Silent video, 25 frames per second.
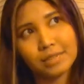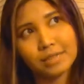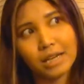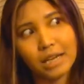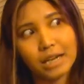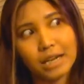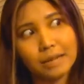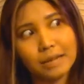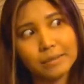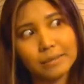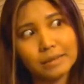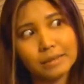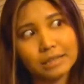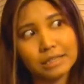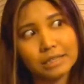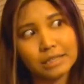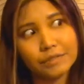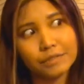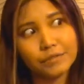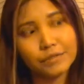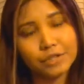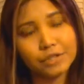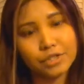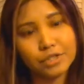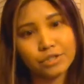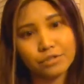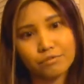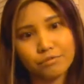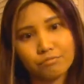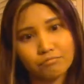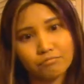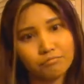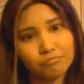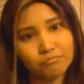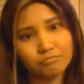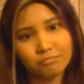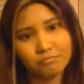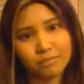I believe
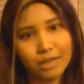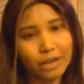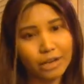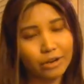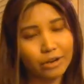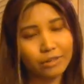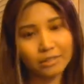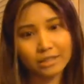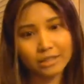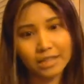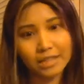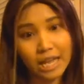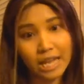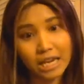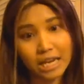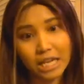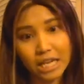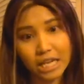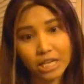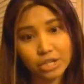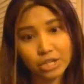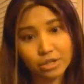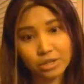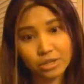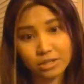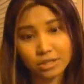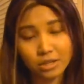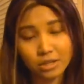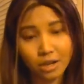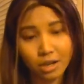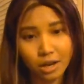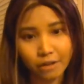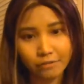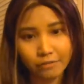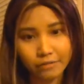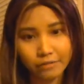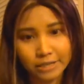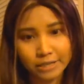I don't think any insurance
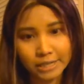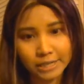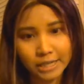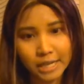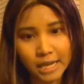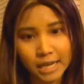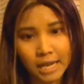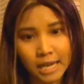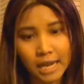cover it.